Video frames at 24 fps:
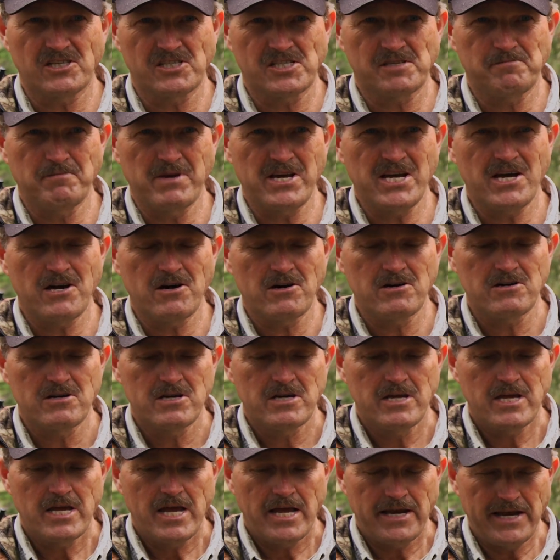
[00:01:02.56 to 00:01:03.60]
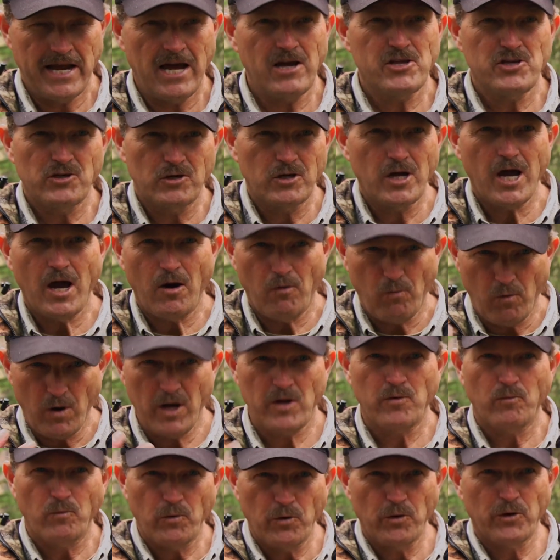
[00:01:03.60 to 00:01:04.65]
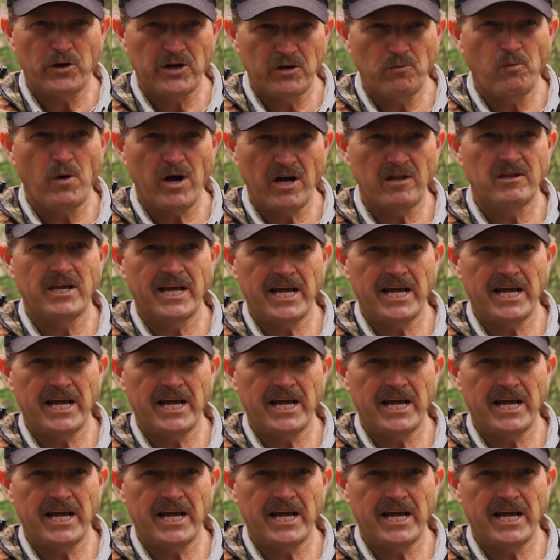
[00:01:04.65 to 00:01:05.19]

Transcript: of smell, now you've got one worried wild